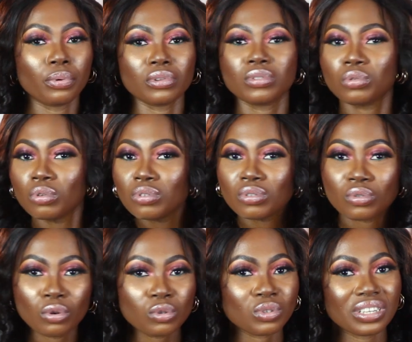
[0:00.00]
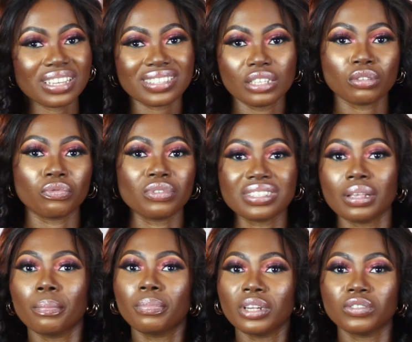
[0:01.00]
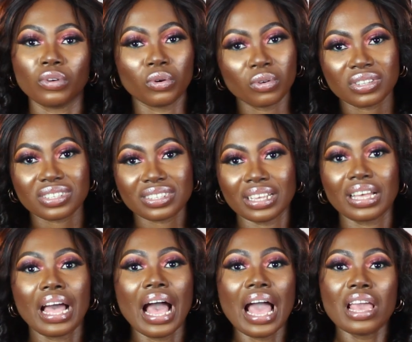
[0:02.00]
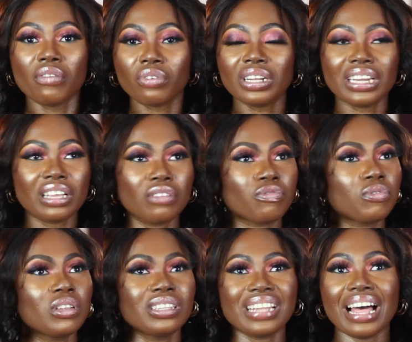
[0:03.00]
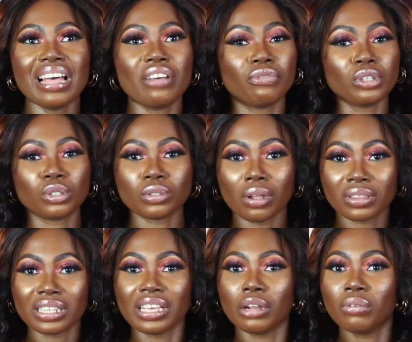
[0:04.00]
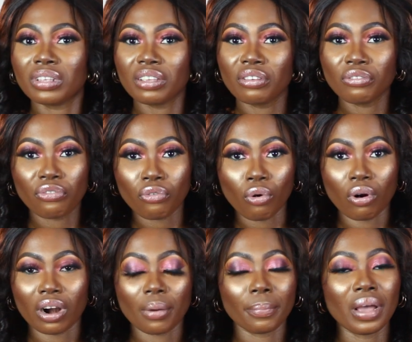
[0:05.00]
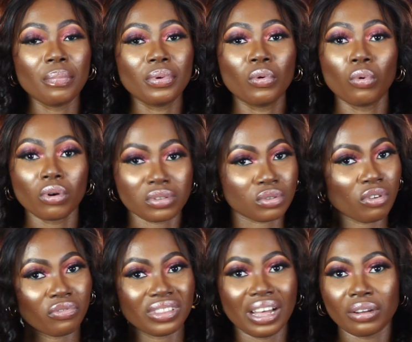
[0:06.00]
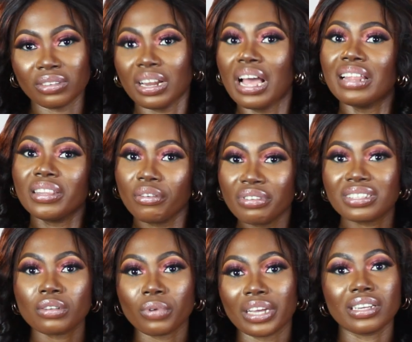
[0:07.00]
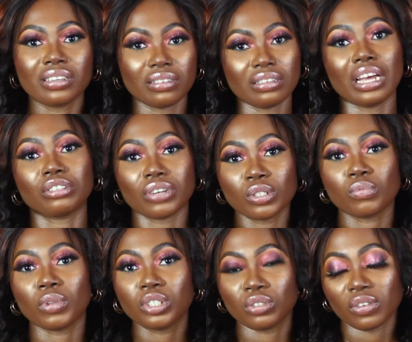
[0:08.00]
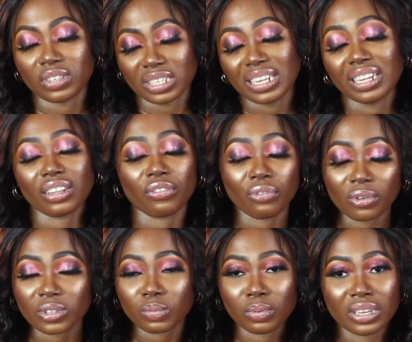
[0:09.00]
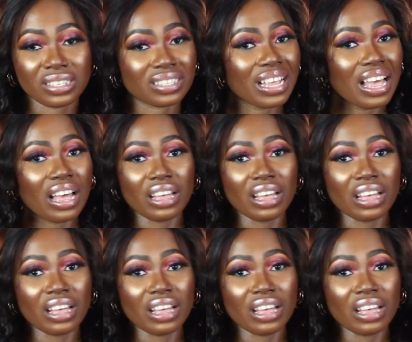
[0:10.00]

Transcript: But don't go to the extent of using bleach, for God's sake. Even if that eventual thing you're looking for might be worse off than the reason why you're trying to bleach your skin in the first place.